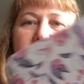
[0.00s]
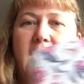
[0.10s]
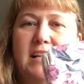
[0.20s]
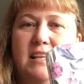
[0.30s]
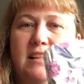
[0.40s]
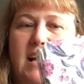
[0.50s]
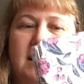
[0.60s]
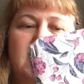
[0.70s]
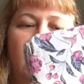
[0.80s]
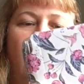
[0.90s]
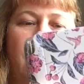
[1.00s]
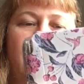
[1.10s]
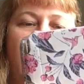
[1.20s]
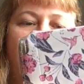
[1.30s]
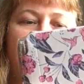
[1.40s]
Has the elastic on the
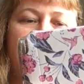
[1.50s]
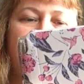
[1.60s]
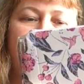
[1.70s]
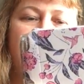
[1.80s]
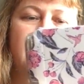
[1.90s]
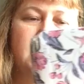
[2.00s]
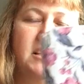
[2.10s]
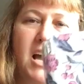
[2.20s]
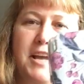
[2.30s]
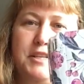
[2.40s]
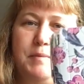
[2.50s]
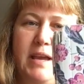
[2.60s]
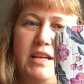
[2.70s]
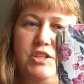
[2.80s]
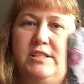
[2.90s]
front. It's lined
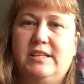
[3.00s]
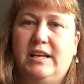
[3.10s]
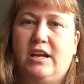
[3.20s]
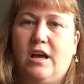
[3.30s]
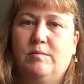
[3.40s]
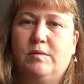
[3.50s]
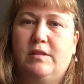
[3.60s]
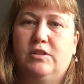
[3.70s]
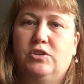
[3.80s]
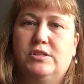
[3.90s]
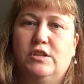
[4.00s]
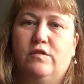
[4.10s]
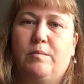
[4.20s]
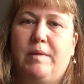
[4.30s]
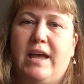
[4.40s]
pages and it comes with a little
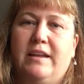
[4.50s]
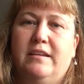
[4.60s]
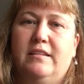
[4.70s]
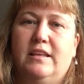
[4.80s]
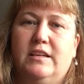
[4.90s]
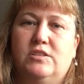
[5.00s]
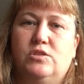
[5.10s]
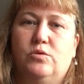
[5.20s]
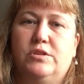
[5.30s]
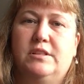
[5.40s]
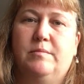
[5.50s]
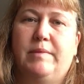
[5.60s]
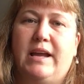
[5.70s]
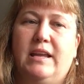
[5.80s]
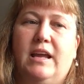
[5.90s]
silver pen that stores in the
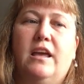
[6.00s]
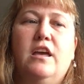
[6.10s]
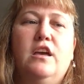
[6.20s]
binding.